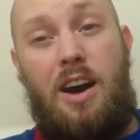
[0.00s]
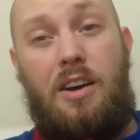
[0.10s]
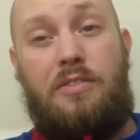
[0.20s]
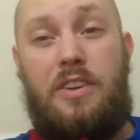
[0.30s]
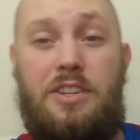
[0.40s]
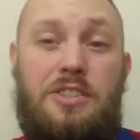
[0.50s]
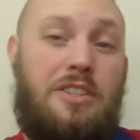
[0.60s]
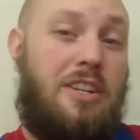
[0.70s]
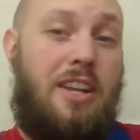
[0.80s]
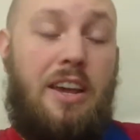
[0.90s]
half an
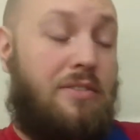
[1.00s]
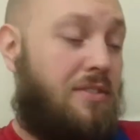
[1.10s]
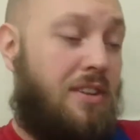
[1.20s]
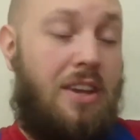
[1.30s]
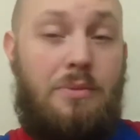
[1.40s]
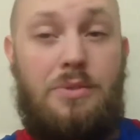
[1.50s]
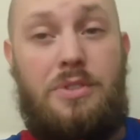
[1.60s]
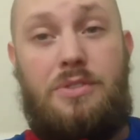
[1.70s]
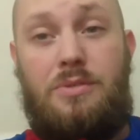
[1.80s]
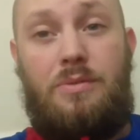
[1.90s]
inch to the left, it
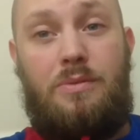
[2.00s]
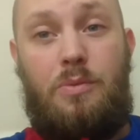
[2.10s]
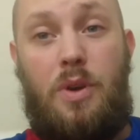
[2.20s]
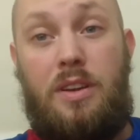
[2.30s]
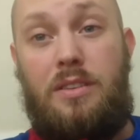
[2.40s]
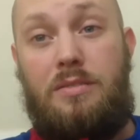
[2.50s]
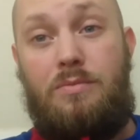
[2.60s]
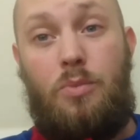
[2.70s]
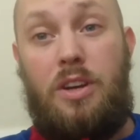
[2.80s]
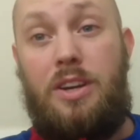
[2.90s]
was
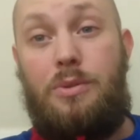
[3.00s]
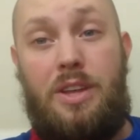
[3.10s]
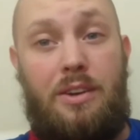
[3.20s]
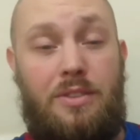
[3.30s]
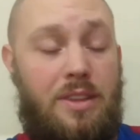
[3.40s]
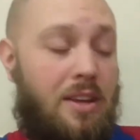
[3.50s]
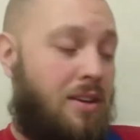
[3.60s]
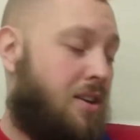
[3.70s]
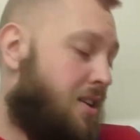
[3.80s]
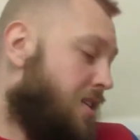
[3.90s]
1-0 there and
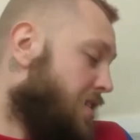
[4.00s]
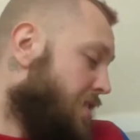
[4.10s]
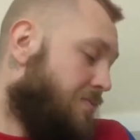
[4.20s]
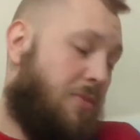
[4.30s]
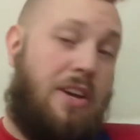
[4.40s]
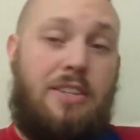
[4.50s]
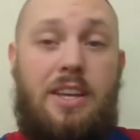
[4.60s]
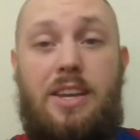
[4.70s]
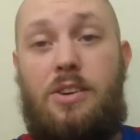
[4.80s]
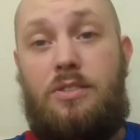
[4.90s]
then. And
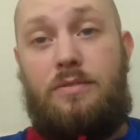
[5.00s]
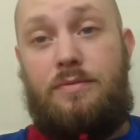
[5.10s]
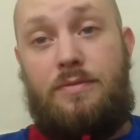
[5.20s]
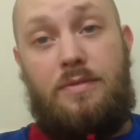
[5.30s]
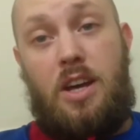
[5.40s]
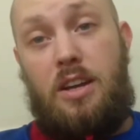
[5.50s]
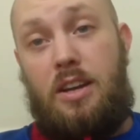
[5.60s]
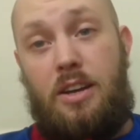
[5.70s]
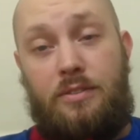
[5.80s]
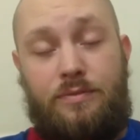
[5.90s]
where's Egon? I
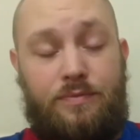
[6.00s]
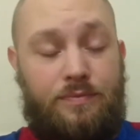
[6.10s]
don't know.